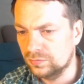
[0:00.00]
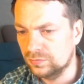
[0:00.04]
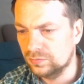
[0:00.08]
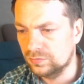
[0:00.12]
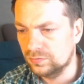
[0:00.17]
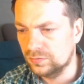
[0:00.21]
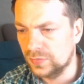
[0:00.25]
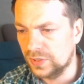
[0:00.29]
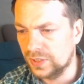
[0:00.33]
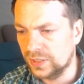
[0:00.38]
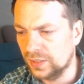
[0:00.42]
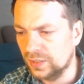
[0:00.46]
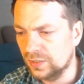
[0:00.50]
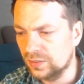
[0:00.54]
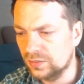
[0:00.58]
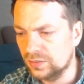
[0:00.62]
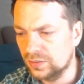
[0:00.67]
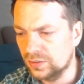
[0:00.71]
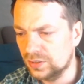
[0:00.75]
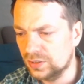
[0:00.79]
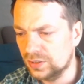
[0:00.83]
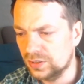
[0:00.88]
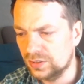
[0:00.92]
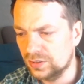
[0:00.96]
Again,
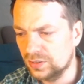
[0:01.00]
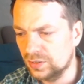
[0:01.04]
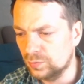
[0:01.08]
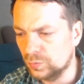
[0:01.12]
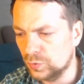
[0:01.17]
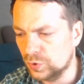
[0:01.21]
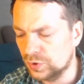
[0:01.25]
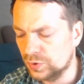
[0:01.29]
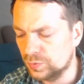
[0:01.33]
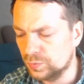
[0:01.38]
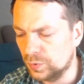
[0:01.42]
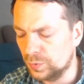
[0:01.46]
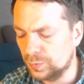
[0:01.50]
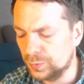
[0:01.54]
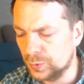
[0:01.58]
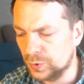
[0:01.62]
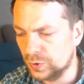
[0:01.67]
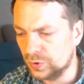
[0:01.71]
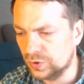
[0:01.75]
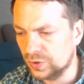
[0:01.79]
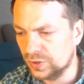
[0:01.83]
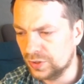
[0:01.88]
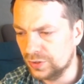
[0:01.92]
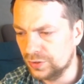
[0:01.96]
it's the most
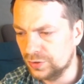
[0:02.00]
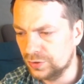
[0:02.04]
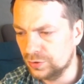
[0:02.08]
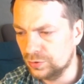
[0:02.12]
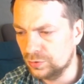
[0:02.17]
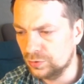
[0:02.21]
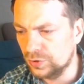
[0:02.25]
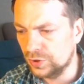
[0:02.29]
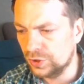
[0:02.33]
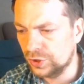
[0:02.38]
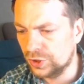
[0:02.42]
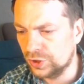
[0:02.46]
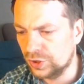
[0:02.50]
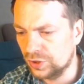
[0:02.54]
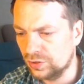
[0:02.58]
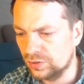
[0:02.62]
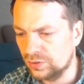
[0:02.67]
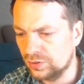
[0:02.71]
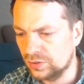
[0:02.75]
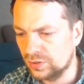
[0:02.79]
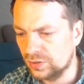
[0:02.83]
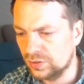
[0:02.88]
popular continuation.